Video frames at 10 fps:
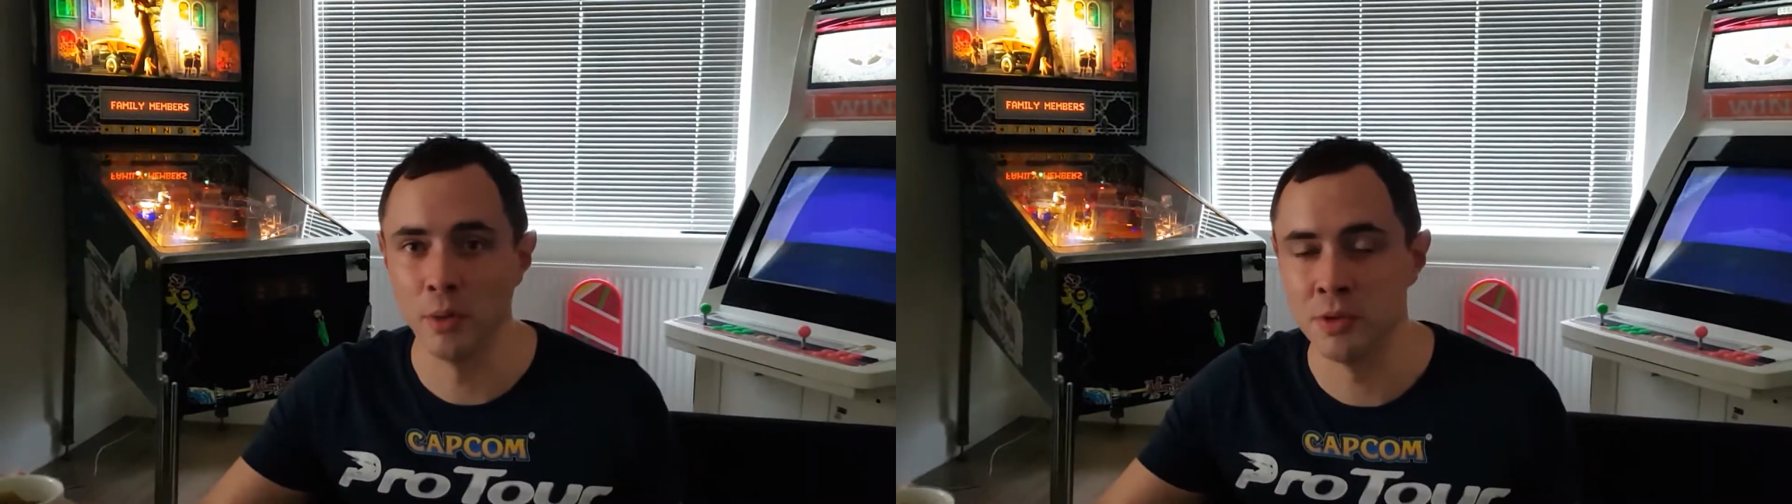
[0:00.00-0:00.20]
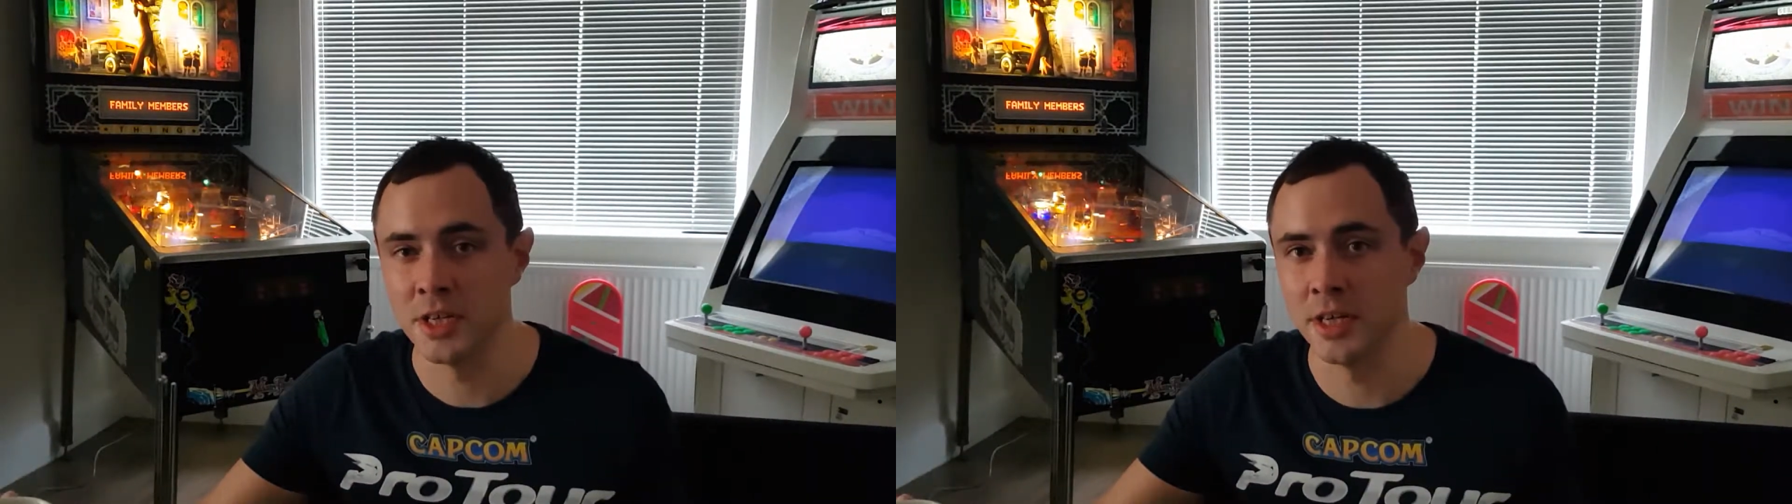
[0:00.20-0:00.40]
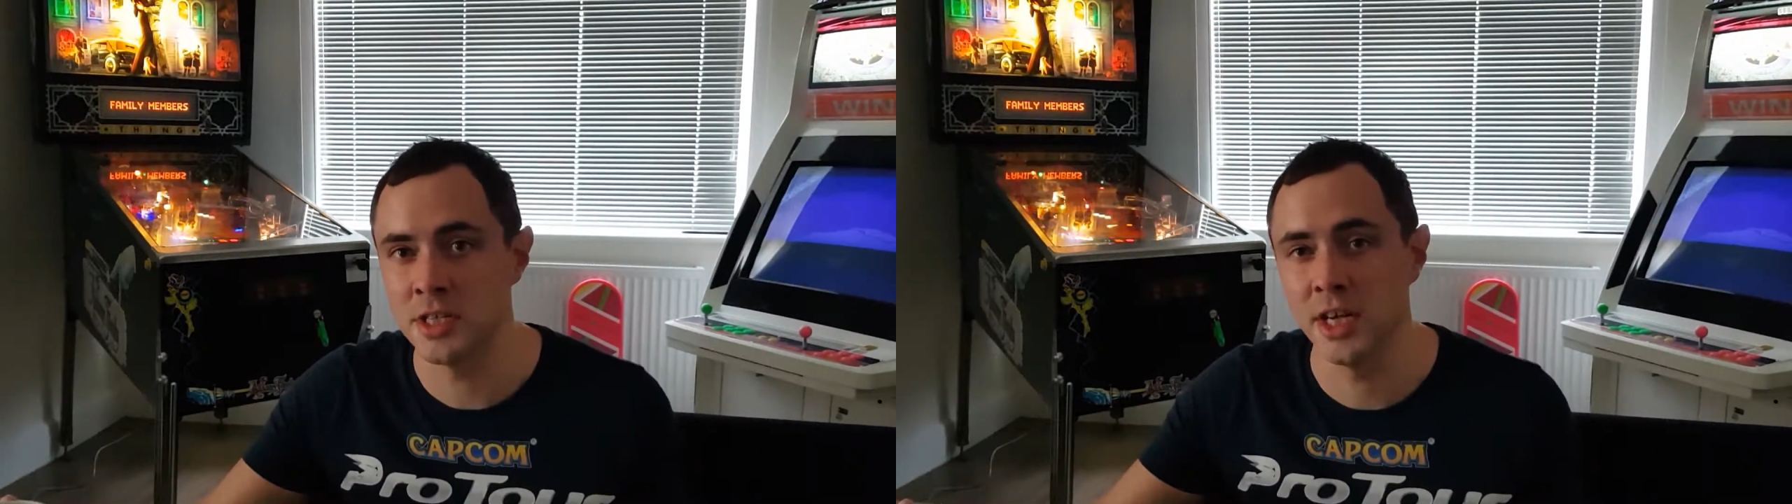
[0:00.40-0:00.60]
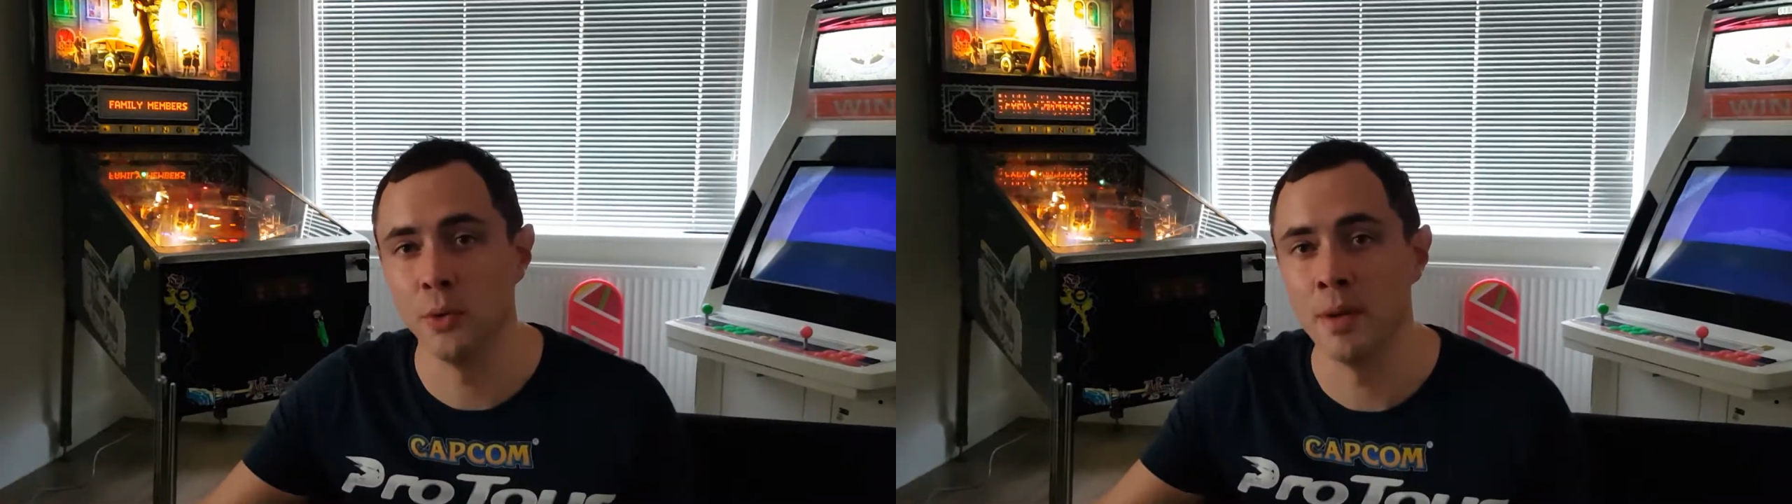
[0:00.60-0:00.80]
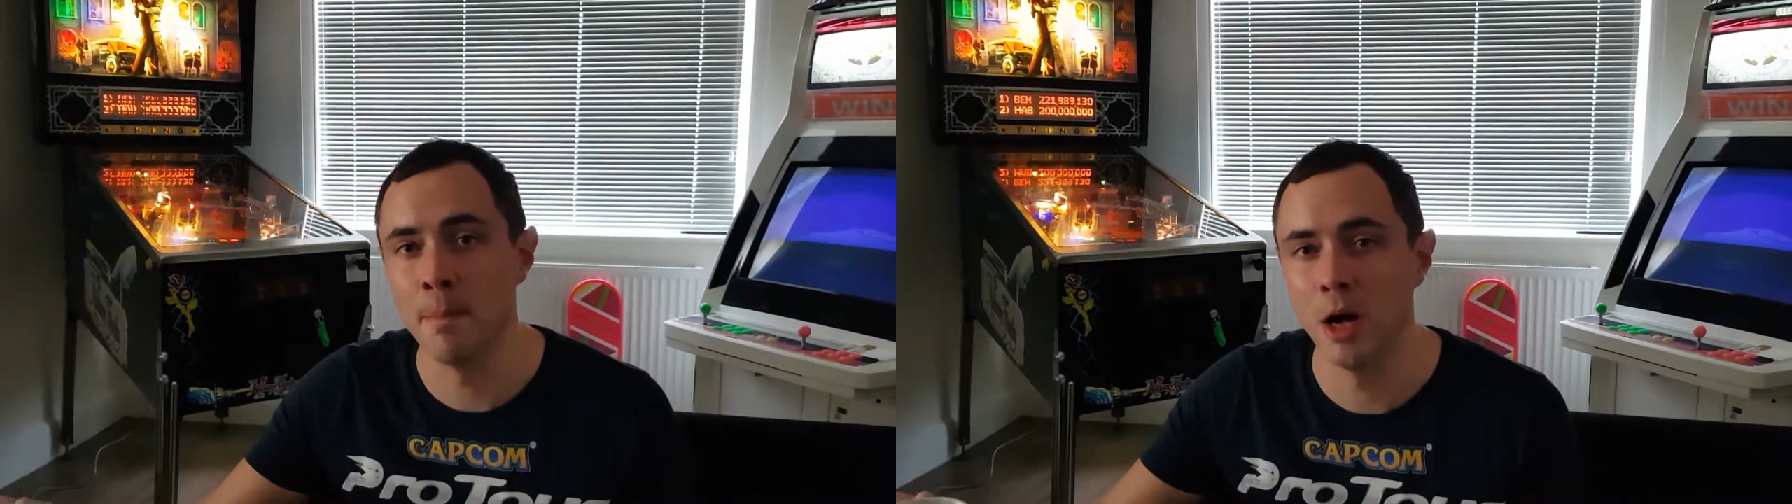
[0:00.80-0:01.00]
it was at
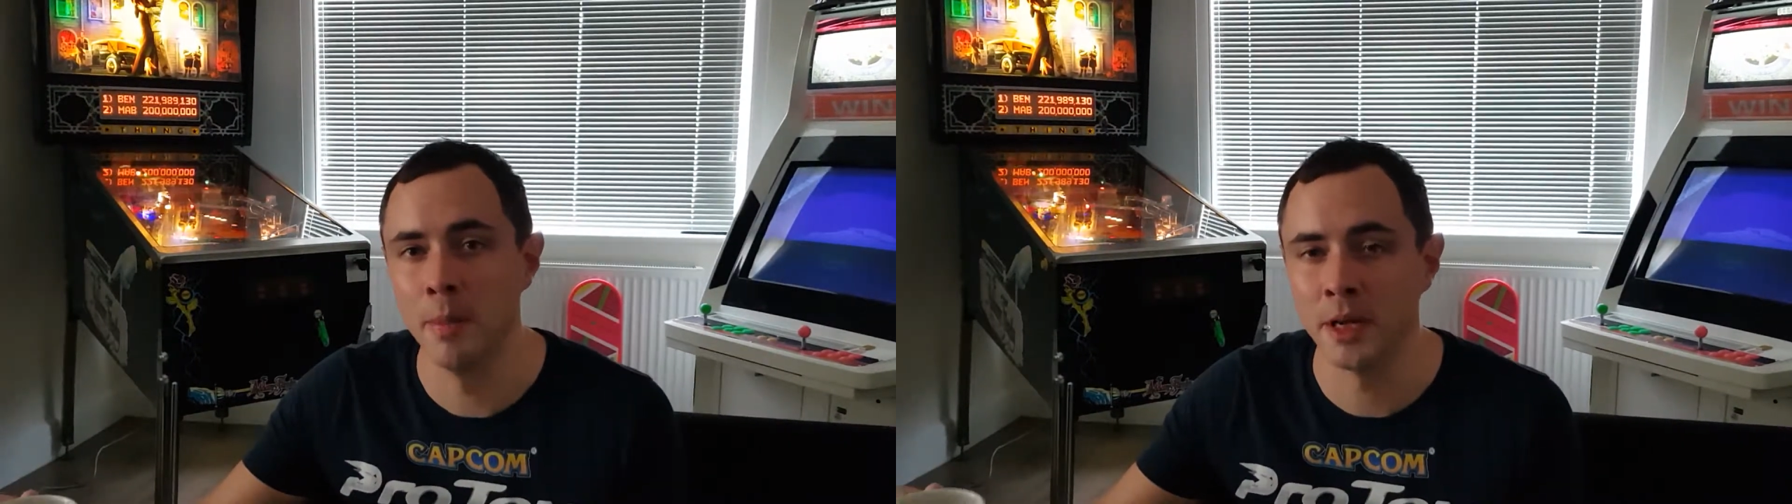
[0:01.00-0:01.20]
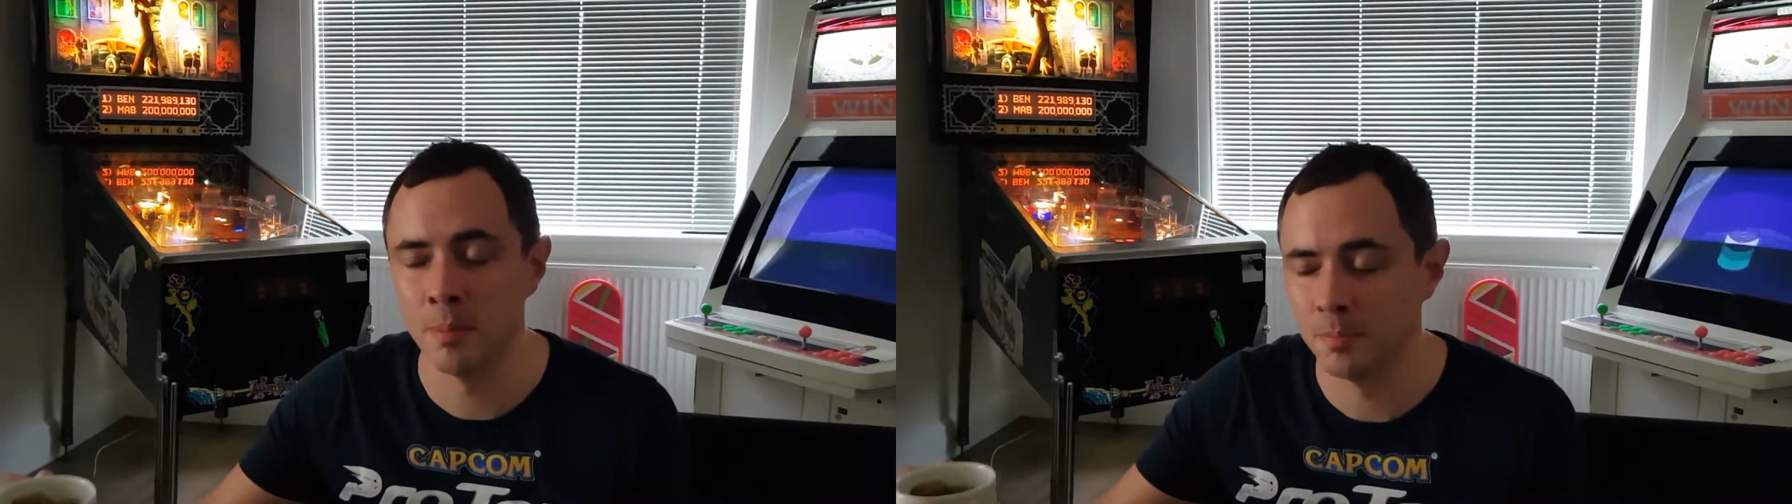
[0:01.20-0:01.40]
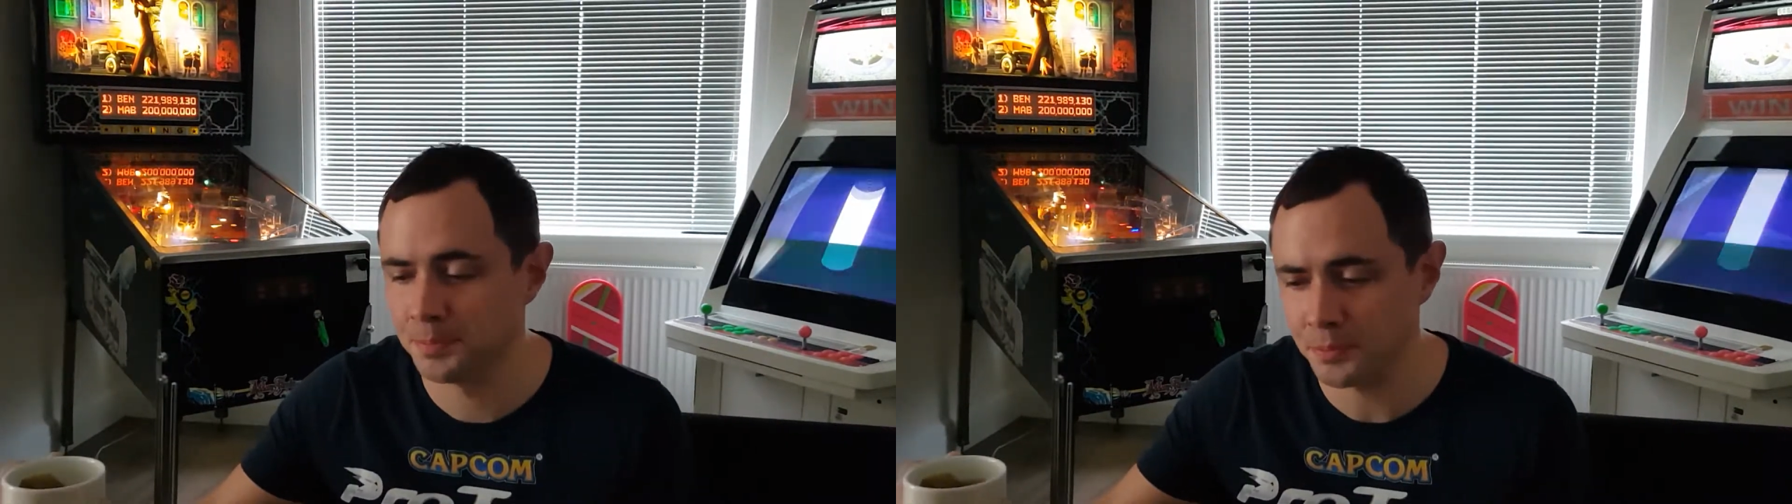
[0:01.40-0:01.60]
Tilt in Birmingham,